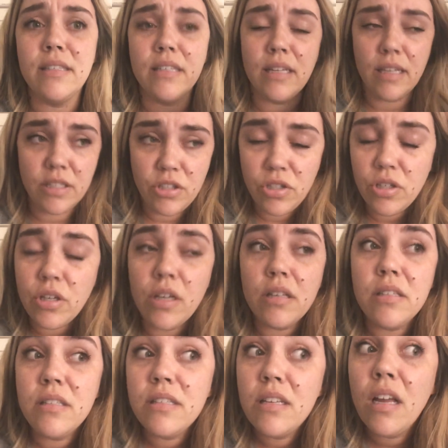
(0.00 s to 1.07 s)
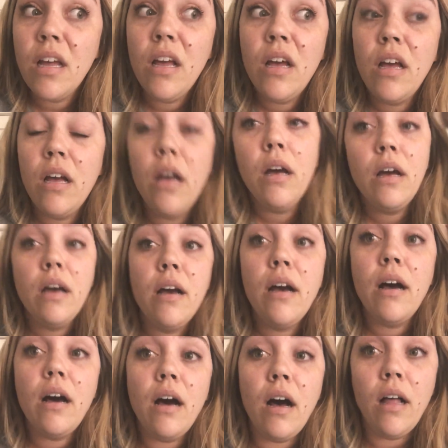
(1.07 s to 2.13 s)
and it's just
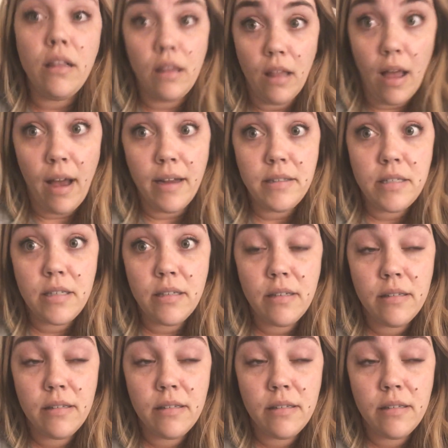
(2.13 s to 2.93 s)
a lot.